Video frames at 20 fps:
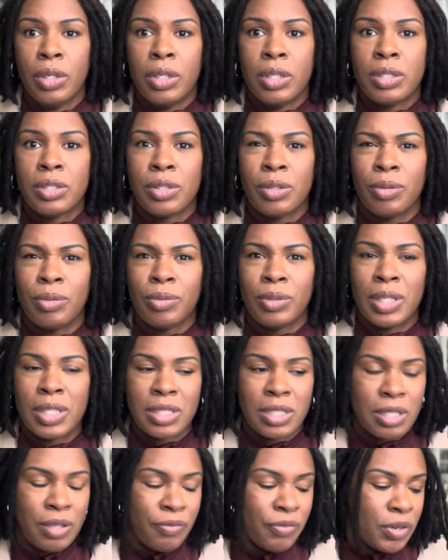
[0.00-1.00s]
So this
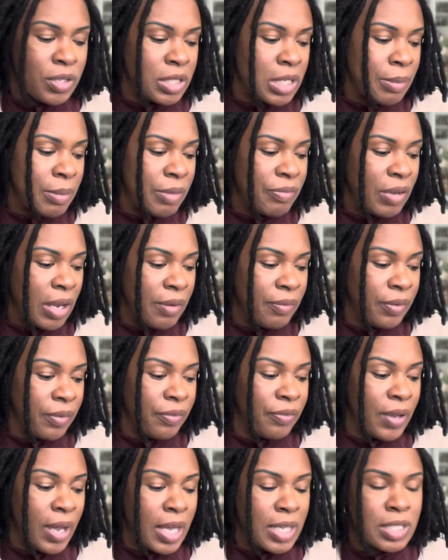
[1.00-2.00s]
is the first time I've ever
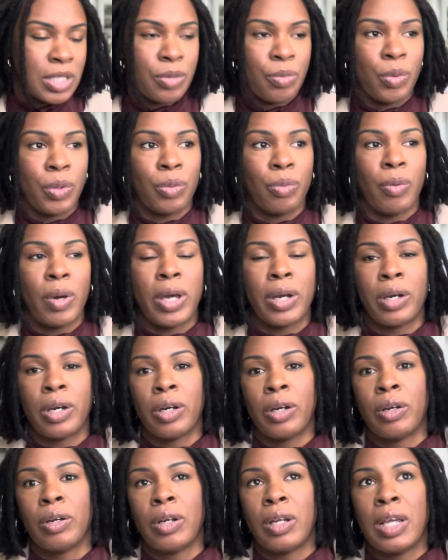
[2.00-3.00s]
fasted with water